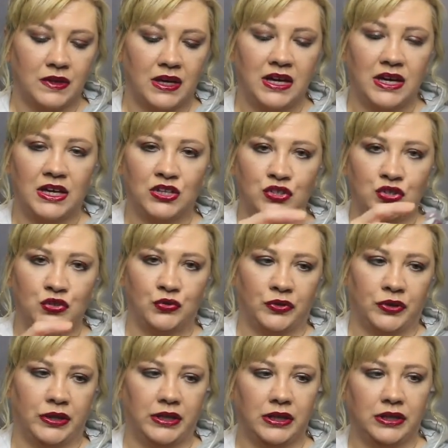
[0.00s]

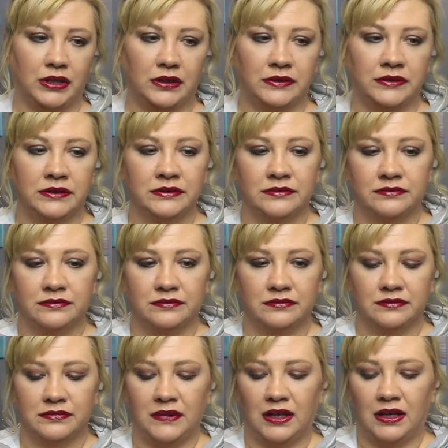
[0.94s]
Enduring.
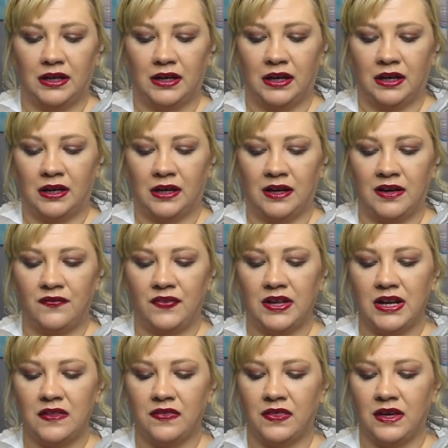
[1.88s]
If
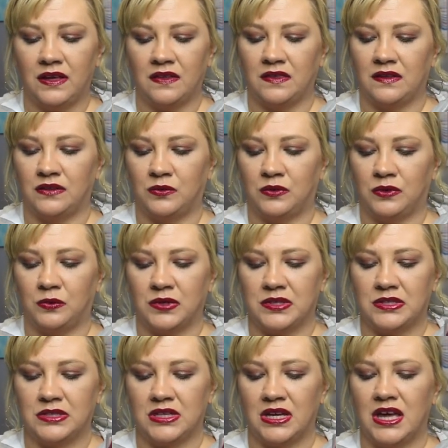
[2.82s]
anything, this one
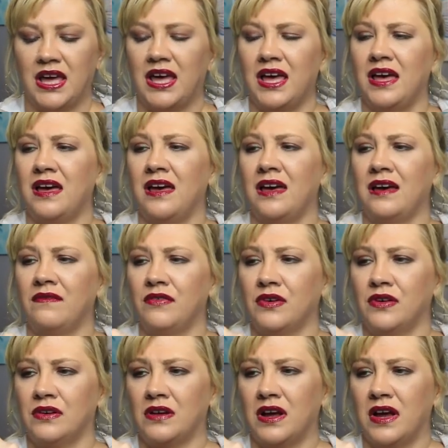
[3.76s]
was
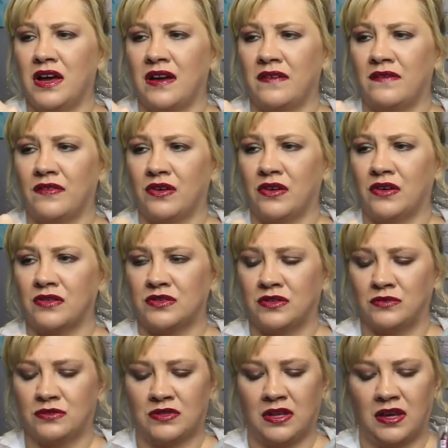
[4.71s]
ever
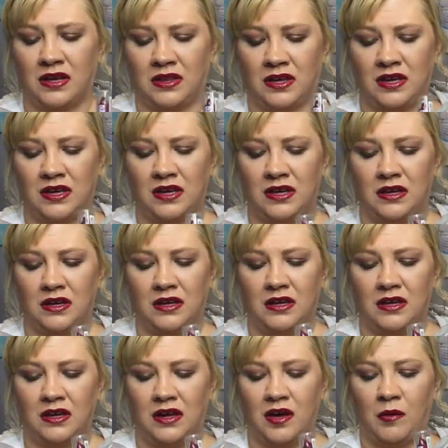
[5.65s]
so slightly
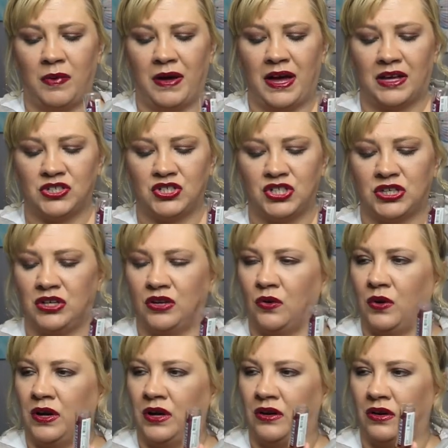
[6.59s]
patchy
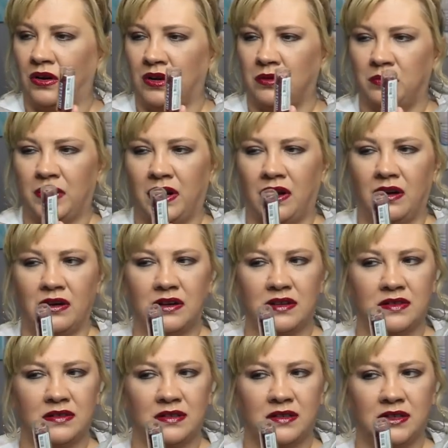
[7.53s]
going on, but
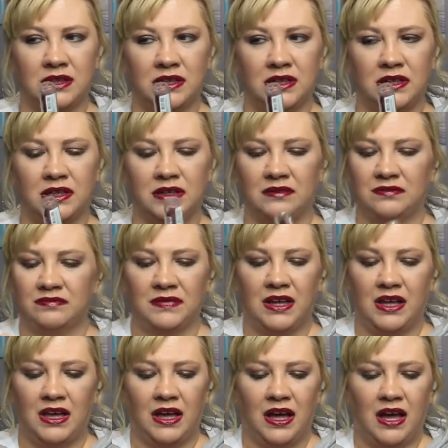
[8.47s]
honestly,
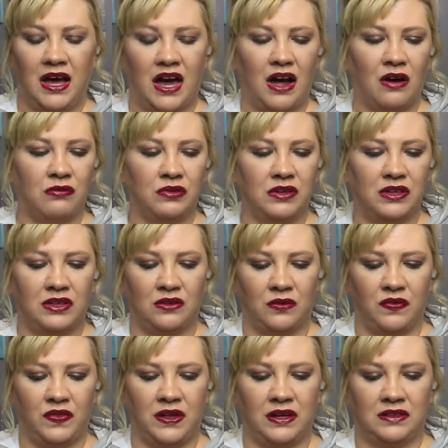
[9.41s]
I really
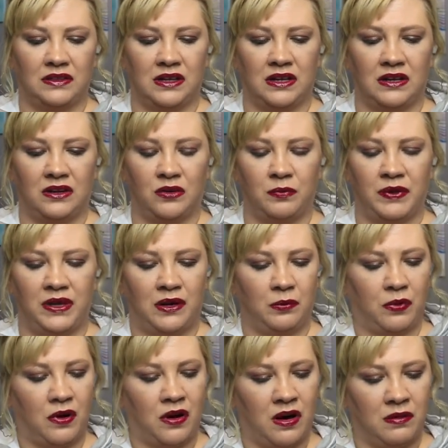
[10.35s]
don't think that it'll be a
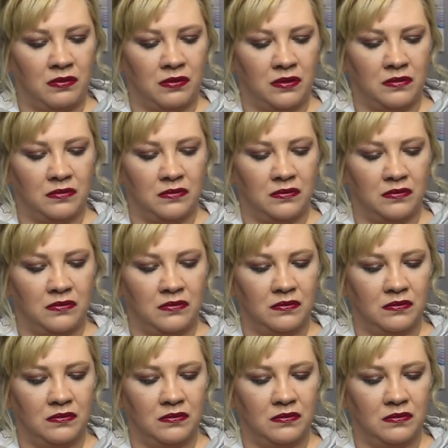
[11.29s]
problem.